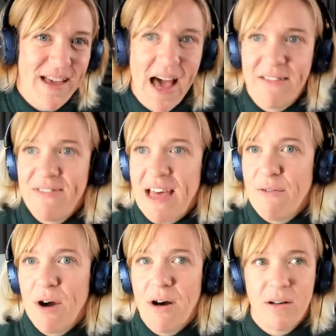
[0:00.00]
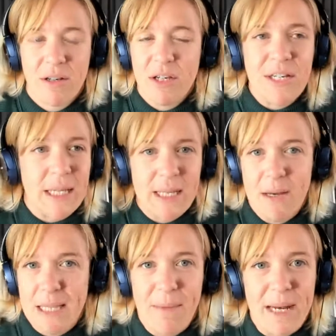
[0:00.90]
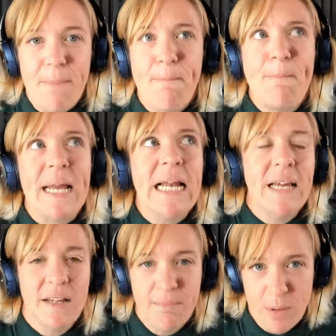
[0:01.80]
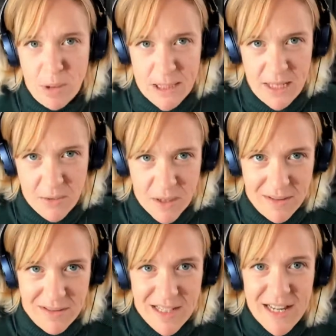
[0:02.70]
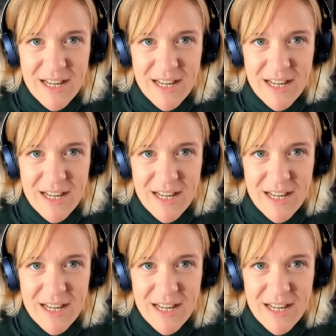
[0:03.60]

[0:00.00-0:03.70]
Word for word: And there are goodness knows how many billion books in the world.